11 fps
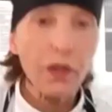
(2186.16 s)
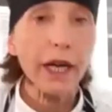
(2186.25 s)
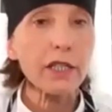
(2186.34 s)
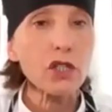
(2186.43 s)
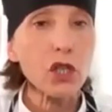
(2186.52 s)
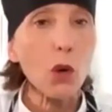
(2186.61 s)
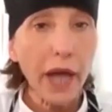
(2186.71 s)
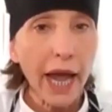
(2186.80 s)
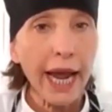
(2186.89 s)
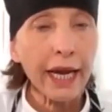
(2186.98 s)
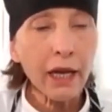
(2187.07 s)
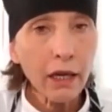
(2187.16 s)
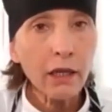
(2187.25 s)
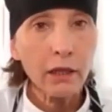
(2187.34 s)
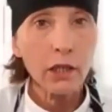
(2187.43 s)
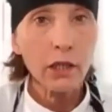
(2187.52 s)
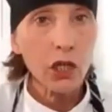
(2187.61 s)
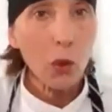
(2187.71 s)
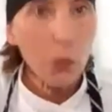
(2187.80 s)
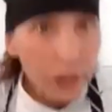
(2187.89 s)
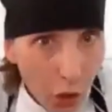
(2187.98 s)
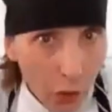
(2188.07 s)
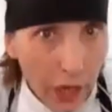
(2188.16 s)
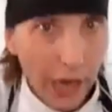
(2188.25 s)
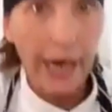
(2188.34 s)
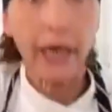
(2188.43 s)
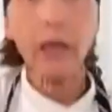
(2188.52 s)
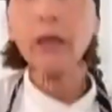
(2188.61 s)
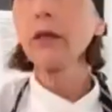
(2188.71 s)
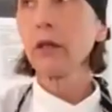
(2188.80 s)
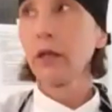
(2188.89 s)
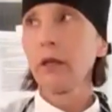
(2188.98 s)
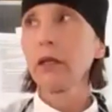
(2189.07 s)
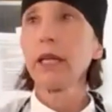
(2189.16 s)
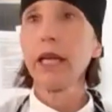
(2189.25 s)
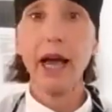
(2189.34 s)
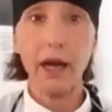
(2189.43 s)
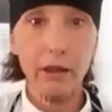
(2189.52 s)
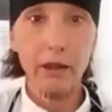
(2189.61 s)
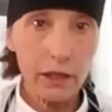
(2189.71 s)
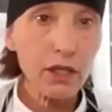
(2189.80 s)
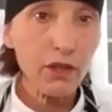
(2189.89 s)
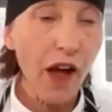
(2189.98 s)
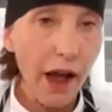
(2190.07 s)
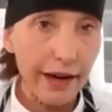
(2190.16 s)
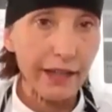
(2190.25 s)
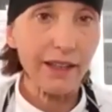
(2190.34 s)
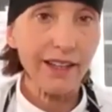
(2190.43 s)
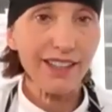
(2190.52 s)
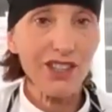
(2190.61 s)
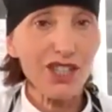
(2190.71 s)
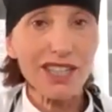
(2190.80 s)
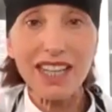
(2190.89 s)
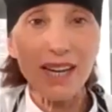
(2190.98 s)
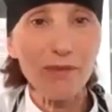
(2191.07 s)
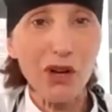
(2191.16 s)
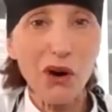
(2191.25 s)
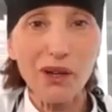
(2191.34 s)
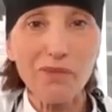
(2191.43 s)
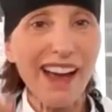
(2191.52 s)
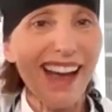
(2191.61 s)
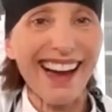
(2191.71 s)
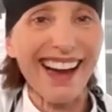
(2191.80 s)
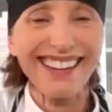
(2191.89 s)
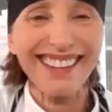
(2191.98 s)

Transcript: that it's okay. You know, is it okay? Yeah, it's fine. You just keep going back.